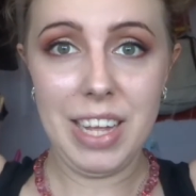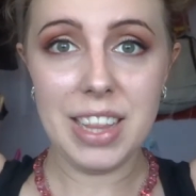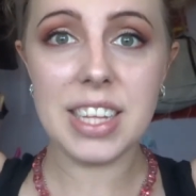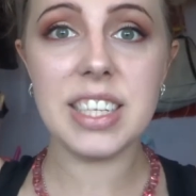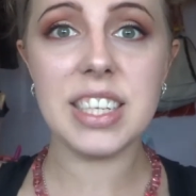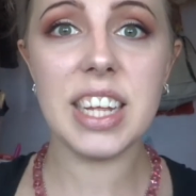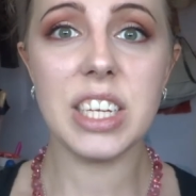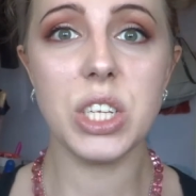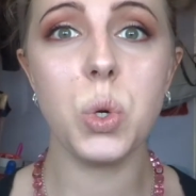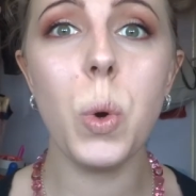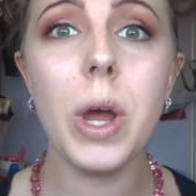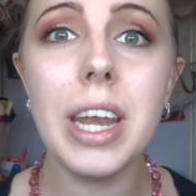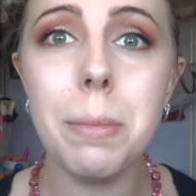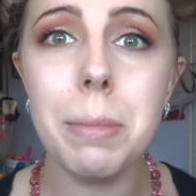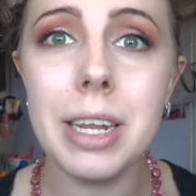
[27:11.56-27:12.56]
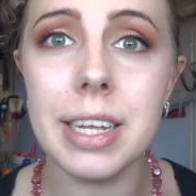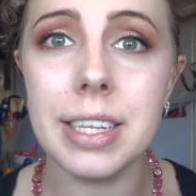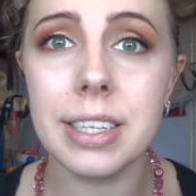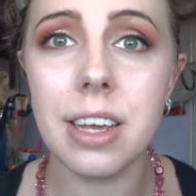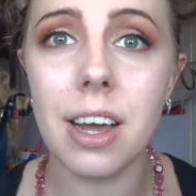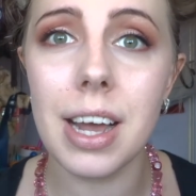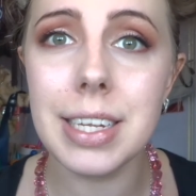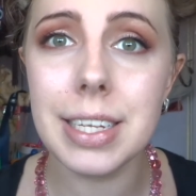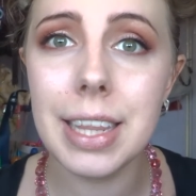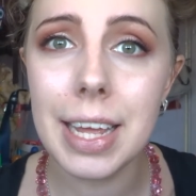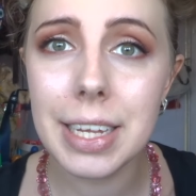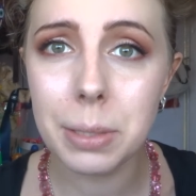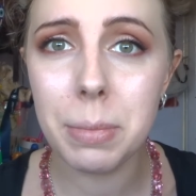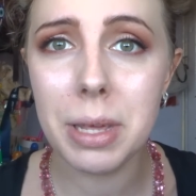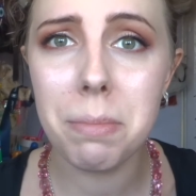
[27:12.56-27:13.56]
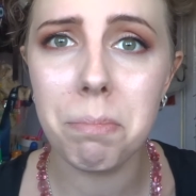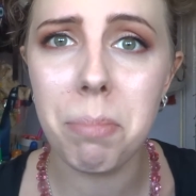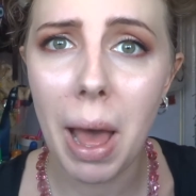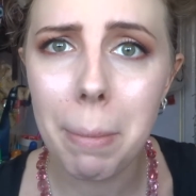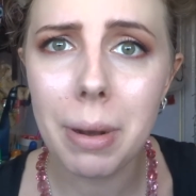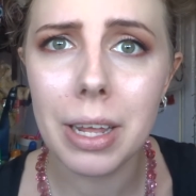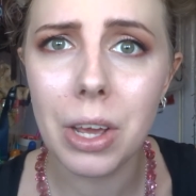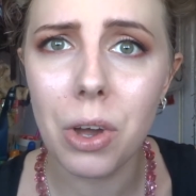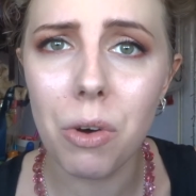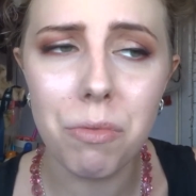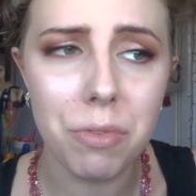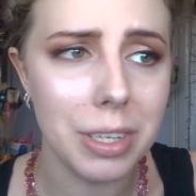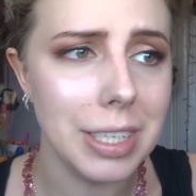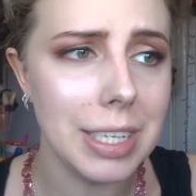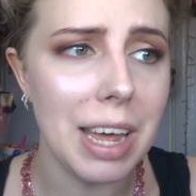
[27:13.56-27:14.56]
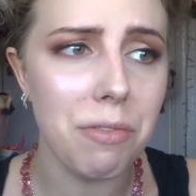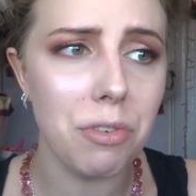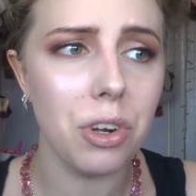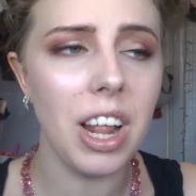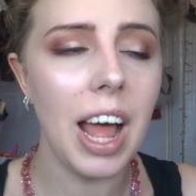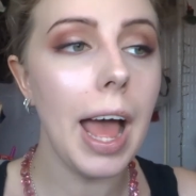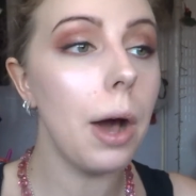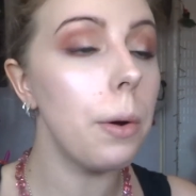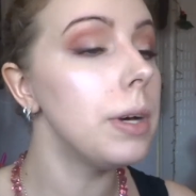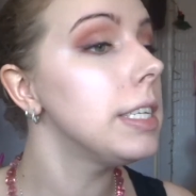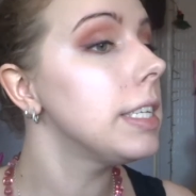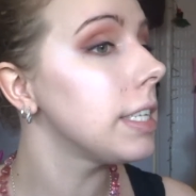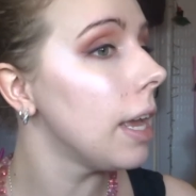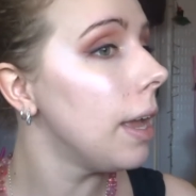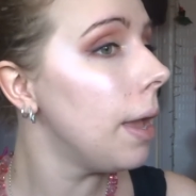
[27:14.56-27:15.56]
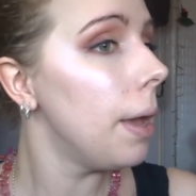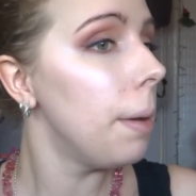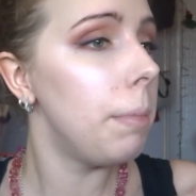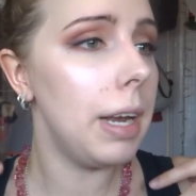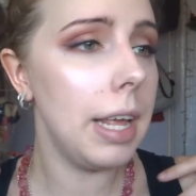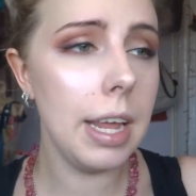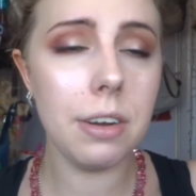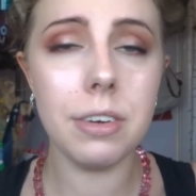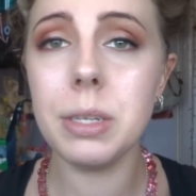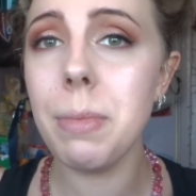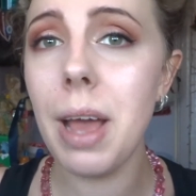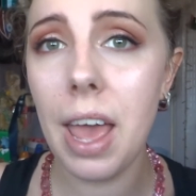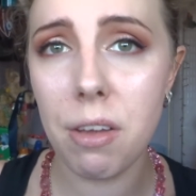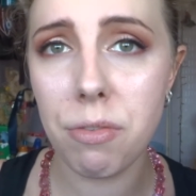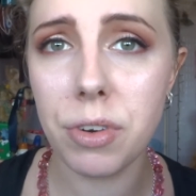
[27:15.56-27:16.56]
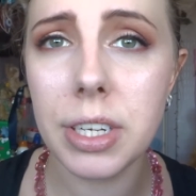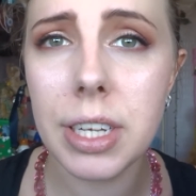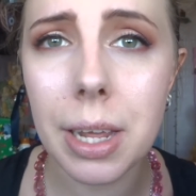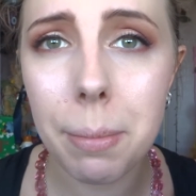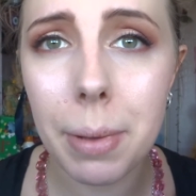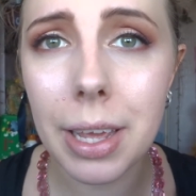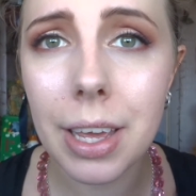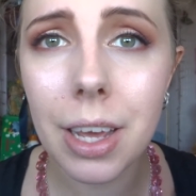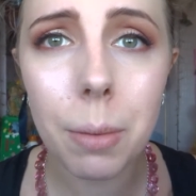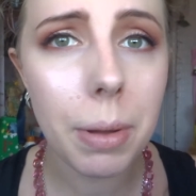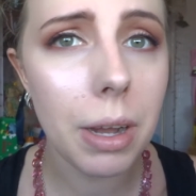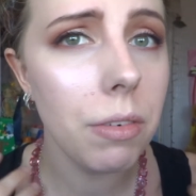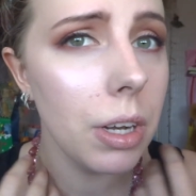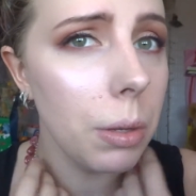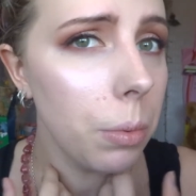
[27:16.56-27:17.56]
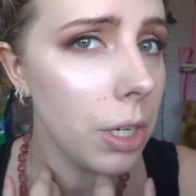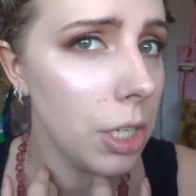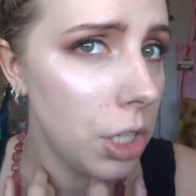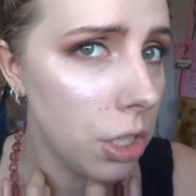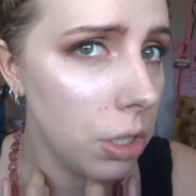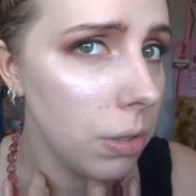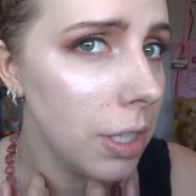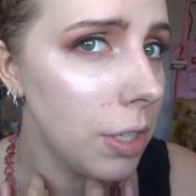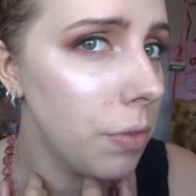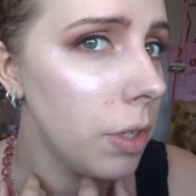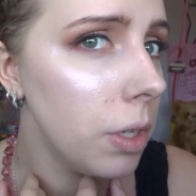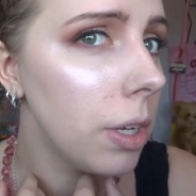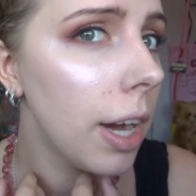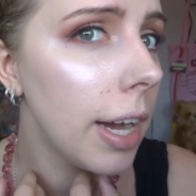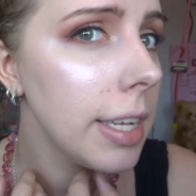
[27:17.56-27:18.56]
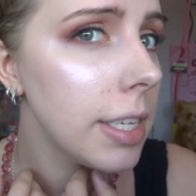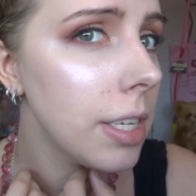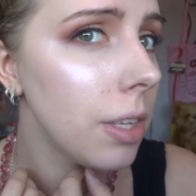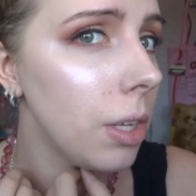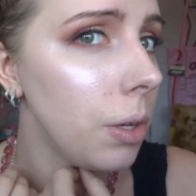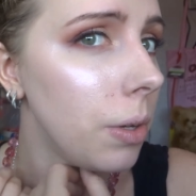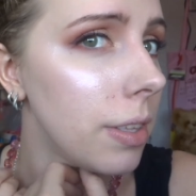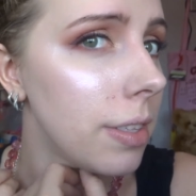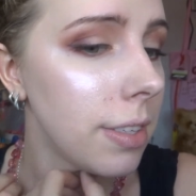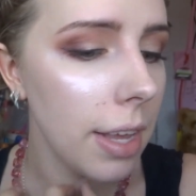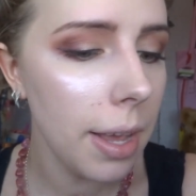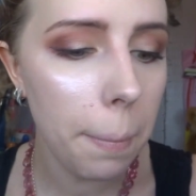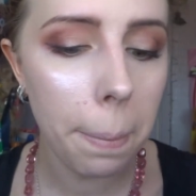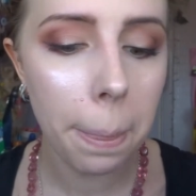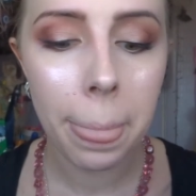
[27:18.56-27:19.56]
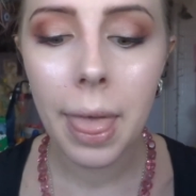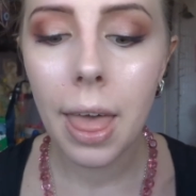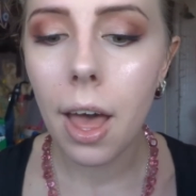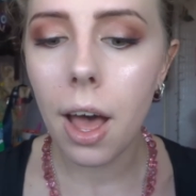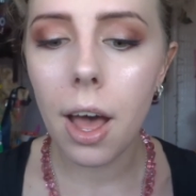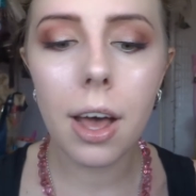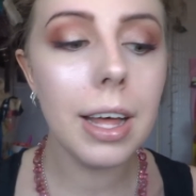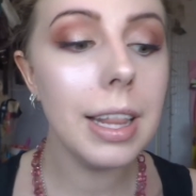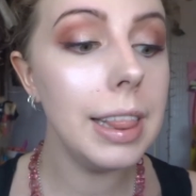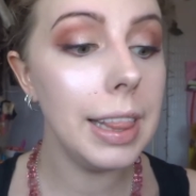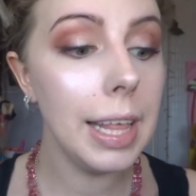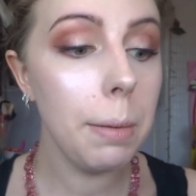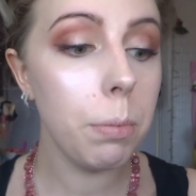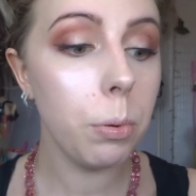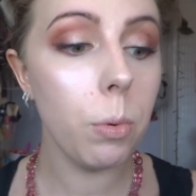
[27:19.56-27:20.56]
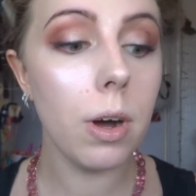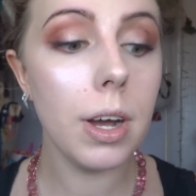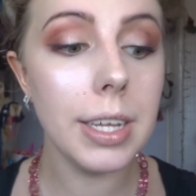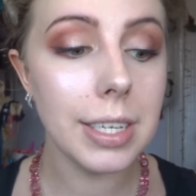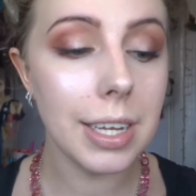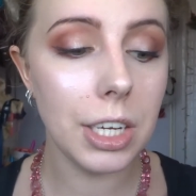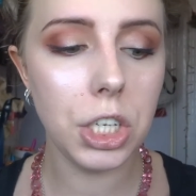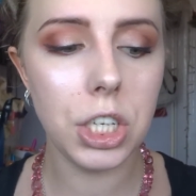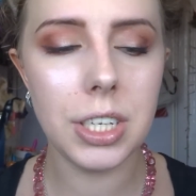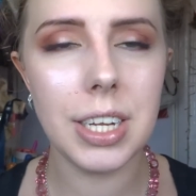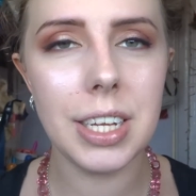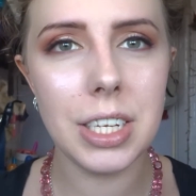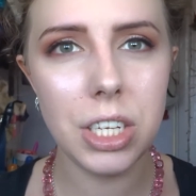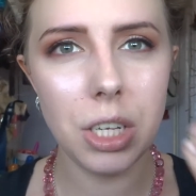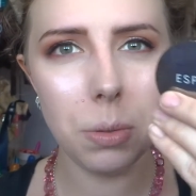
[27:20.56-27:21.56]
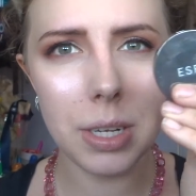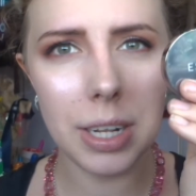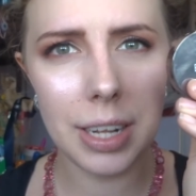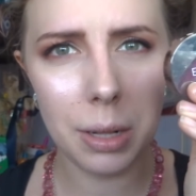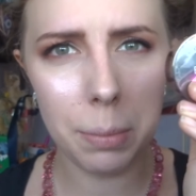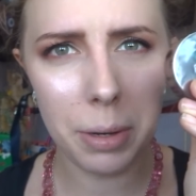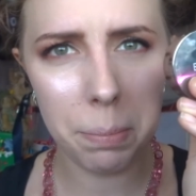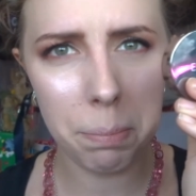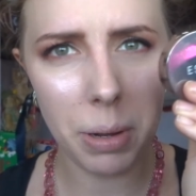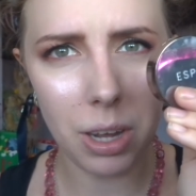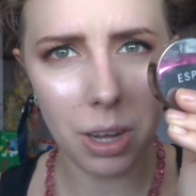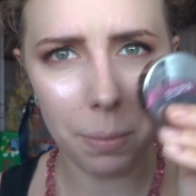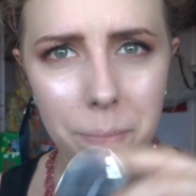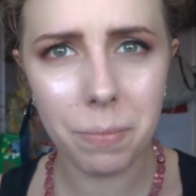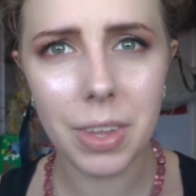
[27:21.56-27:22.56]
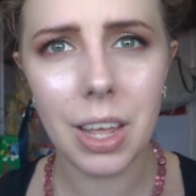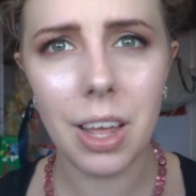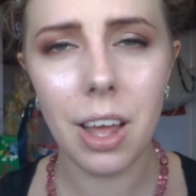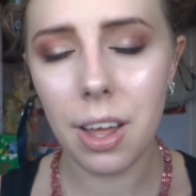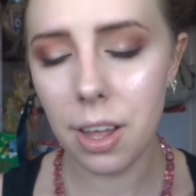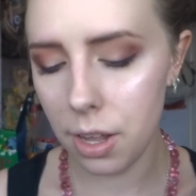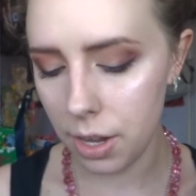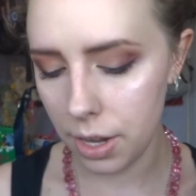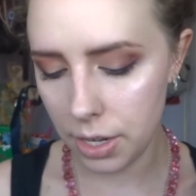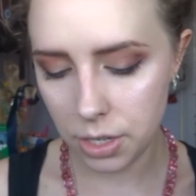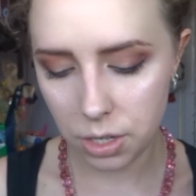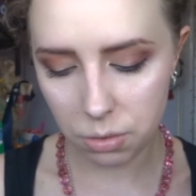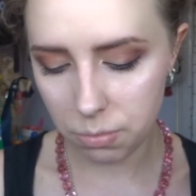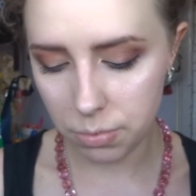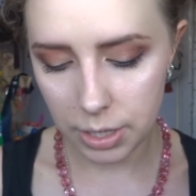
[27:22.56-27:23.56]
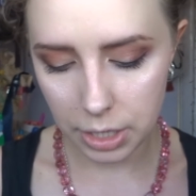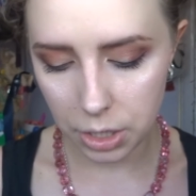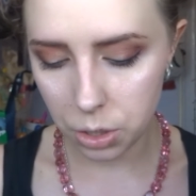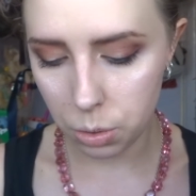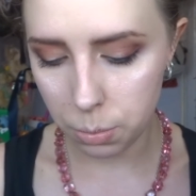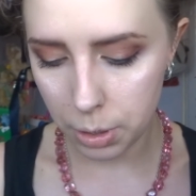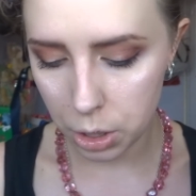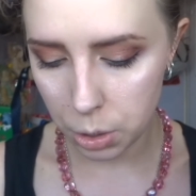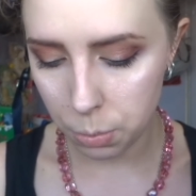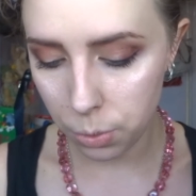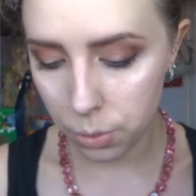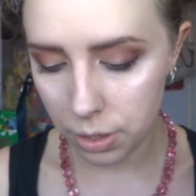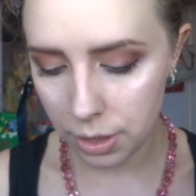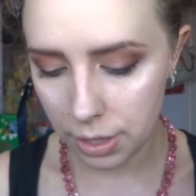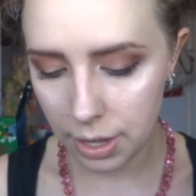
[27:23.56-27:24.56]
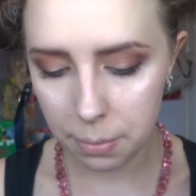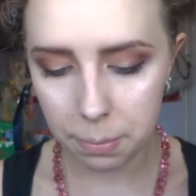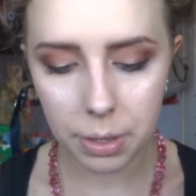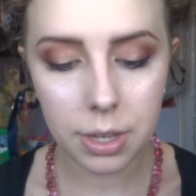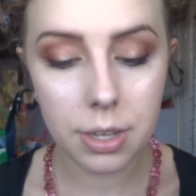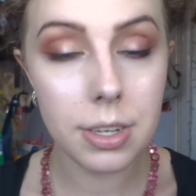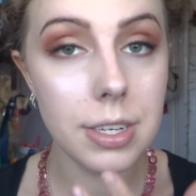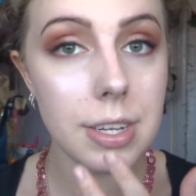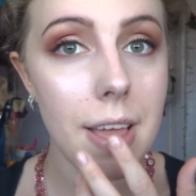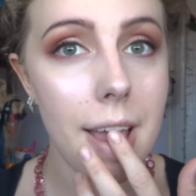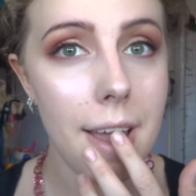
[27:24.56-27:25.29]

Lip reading: That's like 20 minutes, guys, less me babbling on for several hours. But here is my everyday makeup. I really wanted to do this for you guys so that you could see it. Lip wise, I just tend to use a little bit of balm. I don't really do much more than that, because